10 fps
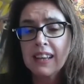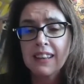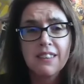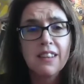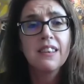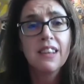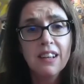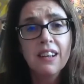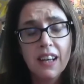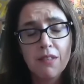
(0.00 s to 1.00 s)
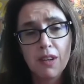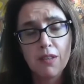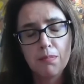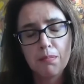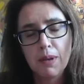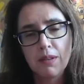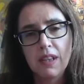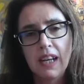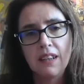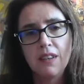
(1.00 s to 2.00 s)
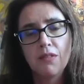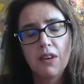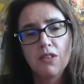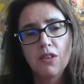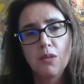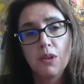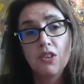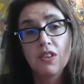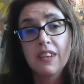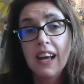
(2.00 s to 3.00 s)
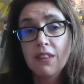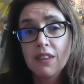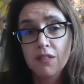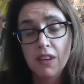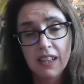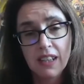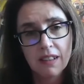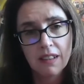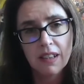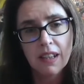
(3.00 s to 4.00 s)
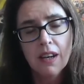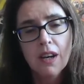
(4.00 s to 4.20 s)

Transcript: There's a third level of personality function, which is narrative identity,